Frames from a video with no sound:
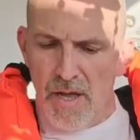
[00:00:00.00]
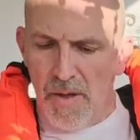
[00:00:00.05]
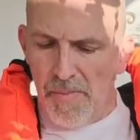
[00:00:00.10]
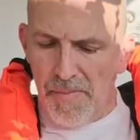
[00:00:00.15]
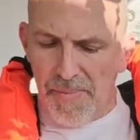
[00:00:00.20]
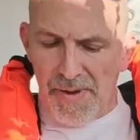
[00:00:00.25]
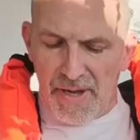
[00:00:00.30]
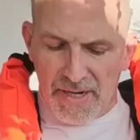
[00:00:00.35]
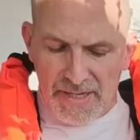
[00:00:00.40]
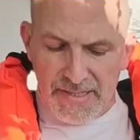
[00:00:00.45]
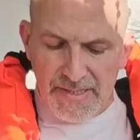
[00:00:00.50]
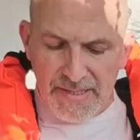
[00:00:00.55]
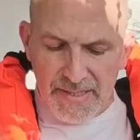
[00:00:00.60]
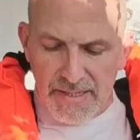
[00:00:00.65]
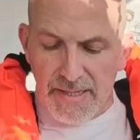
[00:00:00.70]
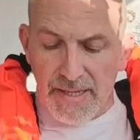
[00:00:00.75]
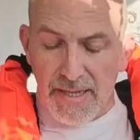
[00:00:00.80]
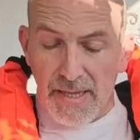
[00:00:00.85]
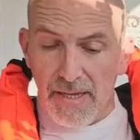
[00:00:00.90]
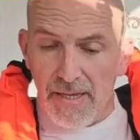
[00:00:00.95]
plugs in
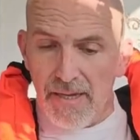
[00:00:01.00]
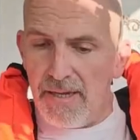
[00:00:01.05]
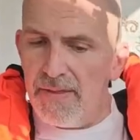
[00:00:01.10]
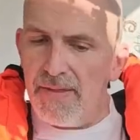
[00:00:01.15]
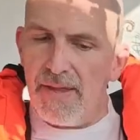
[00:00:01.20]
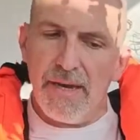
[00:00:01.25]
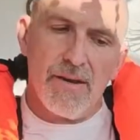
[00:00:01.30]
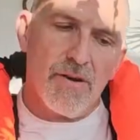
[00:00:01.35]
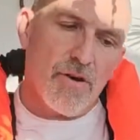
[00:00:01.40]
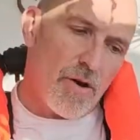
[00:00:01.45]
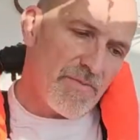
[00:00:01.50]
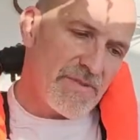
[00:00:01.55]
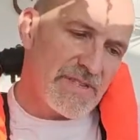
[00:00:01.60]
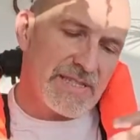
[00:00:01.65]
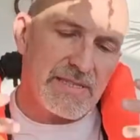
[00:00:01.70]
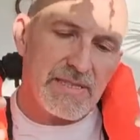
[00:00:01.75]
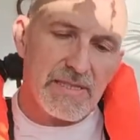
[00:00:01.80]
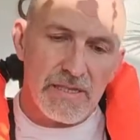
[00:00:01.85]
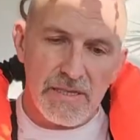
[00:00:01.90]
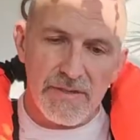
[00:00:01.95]
here. And then
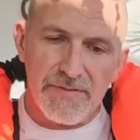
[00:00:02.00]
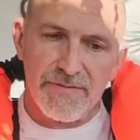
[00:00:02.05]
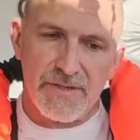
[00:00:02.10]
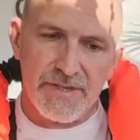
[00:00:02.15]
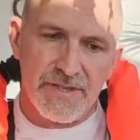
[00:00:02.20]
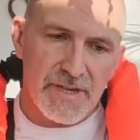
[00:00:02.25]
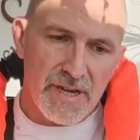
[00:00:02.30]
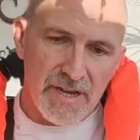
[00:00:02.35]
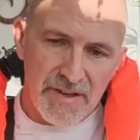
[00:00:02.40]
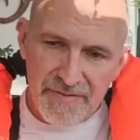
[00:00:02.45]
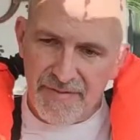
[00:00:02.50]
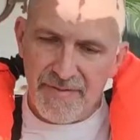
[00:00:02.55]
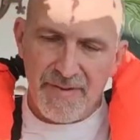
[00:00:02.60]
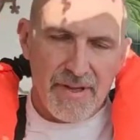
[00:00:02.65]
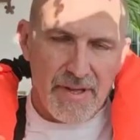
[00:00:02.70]
obviously if I dive,